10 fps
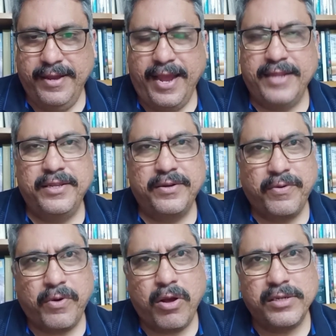And the
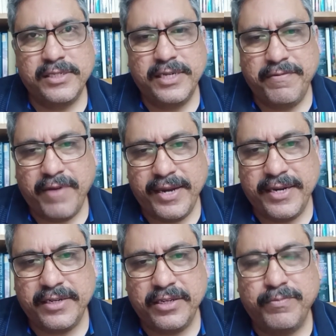cross
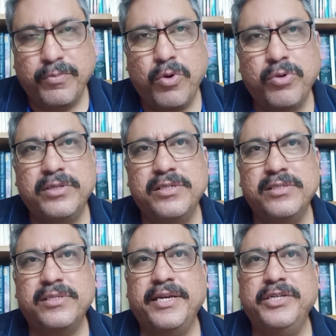divided the
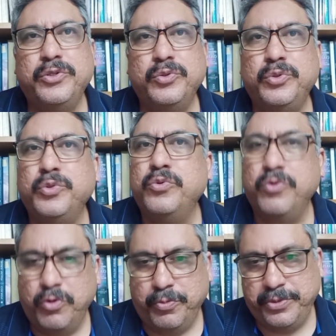mourners into two
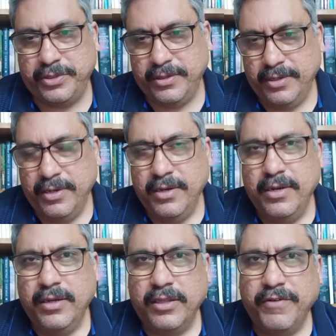groups.
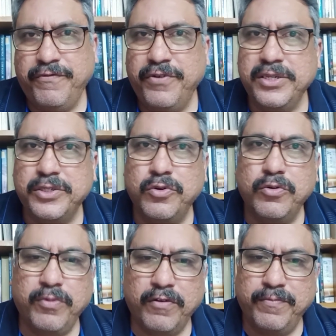The first
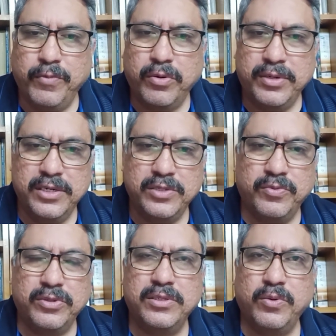group of mourners
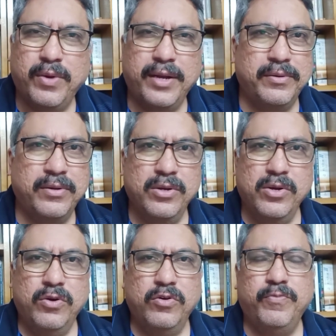was the one
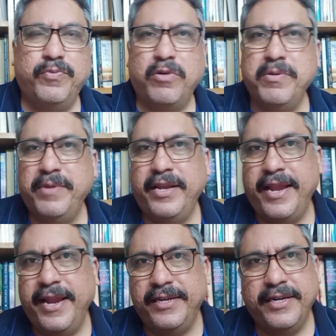who probably
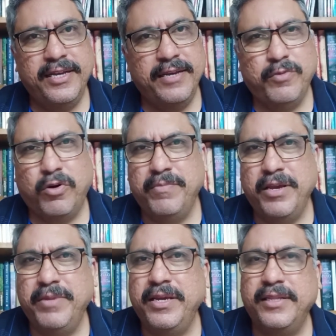hated him, or
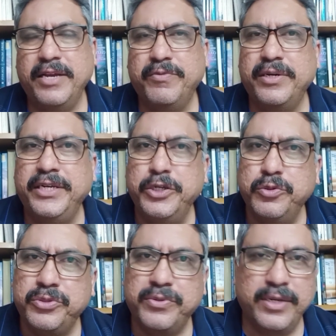maybe they were
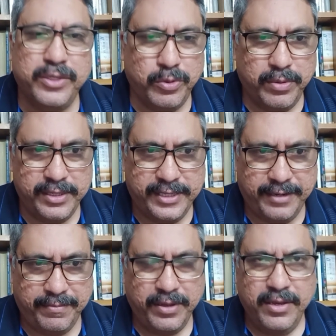neutral towards
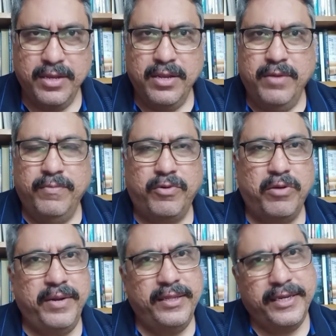him.
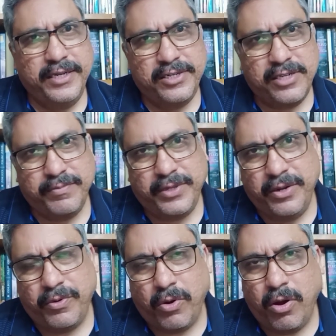Probably they did
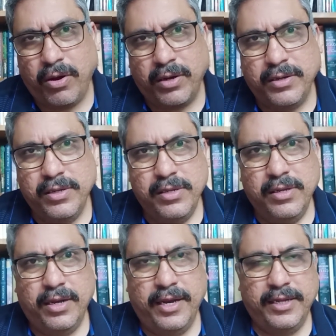something wrong
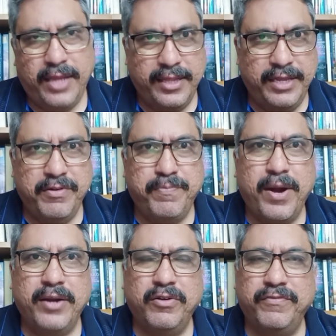uh, and they were
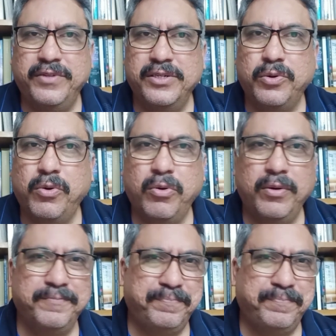part of this whole